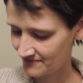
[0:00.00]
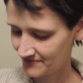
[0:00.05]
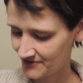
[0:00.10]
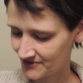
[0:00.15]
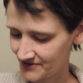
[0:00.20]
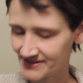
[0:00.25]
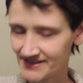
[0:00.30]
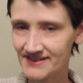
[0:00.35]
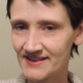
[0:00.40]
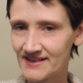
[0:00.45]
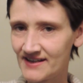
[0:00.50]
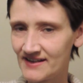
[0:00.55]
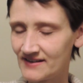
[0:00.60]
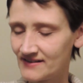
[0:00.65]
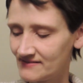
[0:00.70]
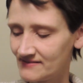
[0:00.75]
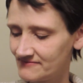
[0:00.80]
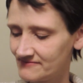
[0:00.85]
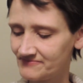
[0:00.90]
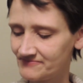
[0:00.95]
First
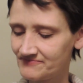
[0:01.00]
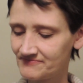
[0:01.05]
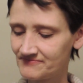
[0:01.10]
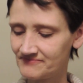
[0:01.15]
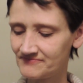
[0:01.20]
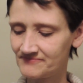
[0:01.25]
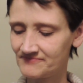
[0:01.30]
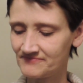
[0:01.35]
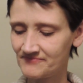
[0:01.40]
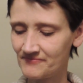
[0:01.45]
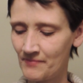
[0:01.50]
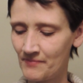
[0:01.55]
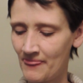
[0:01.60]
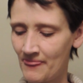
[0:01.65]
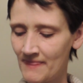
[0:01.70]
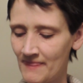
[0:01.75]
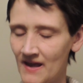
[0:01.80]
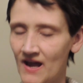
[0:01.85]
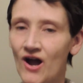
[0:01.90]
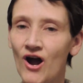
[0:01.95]
thing
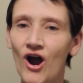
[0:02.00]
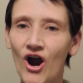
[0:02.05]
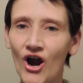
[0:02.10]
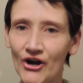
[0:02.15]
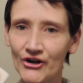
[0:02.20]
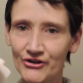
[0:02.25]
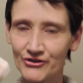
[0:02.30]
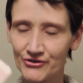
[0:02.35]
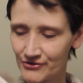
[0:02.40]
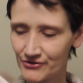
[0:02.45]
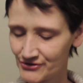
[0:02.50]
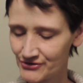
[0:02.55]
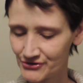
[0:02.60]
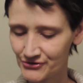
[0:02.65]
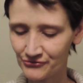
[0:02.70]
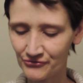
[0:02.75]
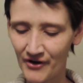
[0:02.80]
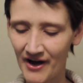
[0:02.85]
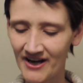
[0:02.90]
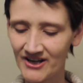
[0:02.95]
are your
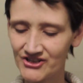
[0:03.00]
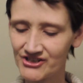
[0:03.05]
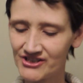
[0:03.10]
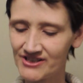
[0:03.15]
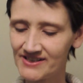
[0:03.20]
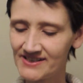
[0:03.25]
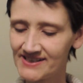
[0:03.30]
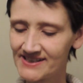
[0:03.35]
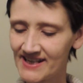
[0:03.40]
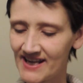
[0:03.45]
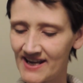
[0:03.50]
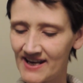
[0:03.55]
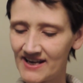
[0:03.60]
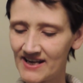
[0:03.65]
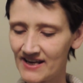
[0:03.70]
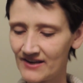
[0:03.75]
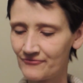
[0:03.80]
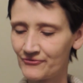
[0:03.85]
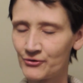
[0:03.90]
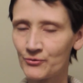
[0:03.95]
directions,
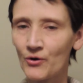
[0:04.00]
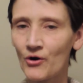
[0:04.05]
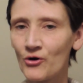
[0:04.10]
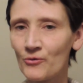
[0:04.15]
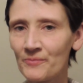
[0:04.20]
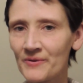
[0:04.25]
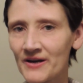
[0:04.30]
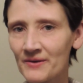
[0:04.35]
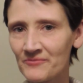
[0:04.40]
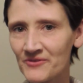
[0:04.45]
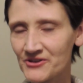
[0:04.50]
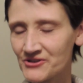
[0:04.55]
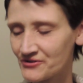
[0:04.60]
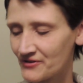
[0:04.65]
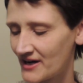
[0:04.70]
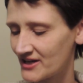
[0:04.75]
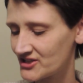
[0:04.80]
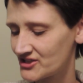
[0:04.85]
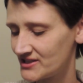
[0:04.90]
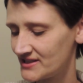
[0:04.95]
and if you open up the
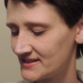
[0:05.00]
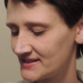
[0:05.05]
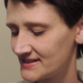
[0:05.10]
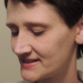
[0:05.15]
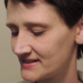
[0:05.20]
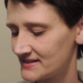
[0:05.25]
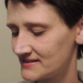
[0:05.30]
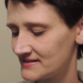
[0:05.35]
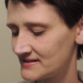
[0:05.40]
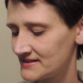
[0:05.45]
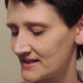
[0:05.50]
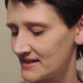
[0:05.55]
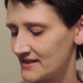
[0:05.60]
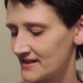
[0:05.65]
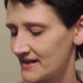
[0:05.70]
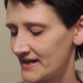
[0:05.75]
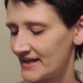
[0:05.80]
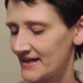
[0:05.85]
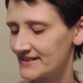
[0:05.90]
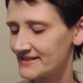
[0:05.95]
directions,
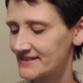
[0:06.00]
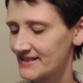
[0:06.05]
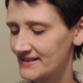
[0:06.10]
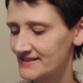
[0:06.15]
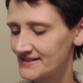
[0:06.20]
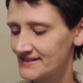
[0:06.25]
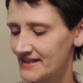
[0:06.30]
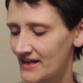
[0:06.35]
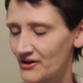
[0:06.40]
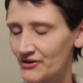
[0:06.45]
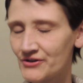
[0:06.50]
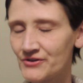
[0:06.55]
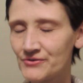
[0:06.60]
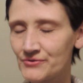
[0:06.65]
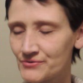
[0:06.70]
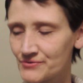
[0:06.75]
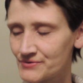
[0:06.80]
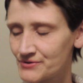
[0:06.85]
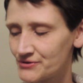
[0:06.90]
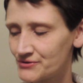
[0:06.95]
it does tell
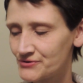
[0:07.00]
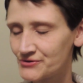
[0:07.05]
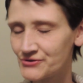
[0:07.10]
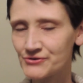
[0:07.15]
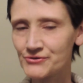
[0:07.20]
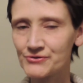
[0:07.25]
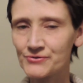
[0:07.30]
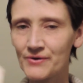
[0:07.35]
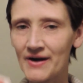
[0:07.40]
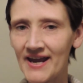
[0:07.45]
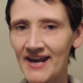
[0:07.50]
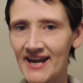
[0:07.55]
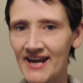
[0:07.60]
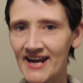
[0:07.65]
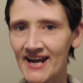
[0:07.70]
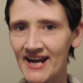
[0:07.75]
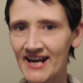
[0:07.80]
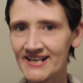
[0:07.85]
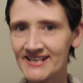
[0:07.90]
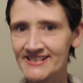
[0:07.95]
you to do
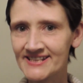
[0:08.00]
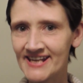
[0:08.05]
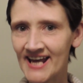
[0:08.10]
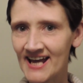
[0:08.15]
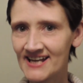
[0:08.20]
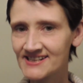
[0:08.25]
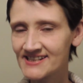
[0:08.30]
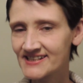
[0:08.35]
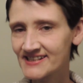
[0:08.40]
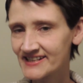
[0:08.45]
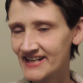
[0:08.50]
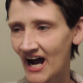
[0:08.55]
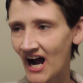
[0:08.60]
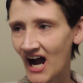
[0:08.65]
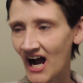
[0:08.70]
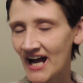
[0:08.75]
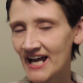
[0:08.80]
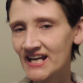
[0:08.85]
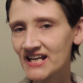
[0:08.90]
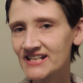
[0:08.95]
a test
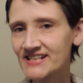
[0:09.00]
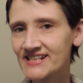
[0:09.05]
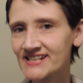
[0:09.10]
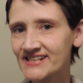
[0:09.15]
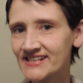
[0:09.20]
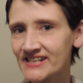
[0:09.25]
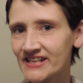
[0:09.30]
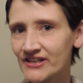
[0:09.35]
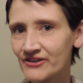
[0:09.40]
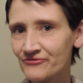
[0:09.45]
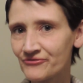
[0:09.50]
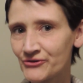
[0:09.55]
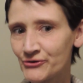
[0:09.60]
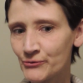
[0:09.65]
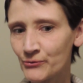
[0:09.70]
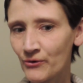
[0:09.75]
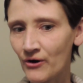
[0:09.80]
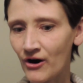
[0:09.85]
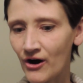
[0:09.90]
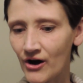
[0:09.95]
dye to see if
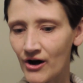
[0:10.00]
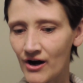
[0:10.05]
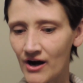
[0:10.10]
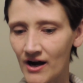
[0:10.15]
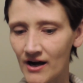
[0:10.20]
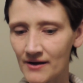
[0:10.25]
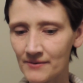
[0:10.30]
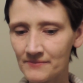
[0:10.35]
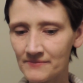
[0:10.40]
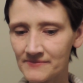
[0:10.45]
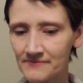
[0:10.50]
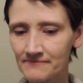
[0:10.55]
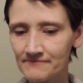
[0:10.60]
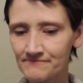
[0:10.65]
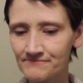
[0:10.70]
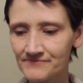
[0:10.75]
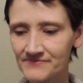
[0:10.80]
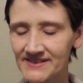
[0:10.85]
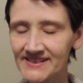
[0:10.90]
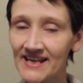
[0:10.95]
you are
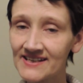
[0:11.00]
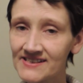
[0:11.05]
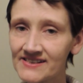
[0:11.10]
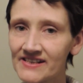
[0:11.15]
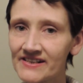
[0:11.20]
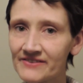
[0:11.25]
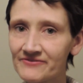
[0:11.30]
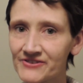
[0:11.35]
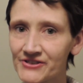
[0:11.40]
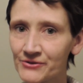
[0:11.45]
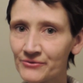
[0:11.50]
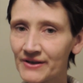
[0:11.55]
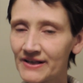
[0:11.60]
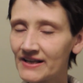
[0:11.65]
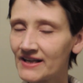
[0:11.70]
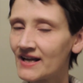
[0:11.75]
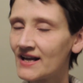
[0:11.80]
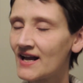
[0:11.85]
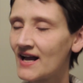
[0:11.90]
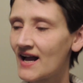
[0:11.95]
sensitive to
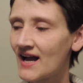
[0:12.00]
it.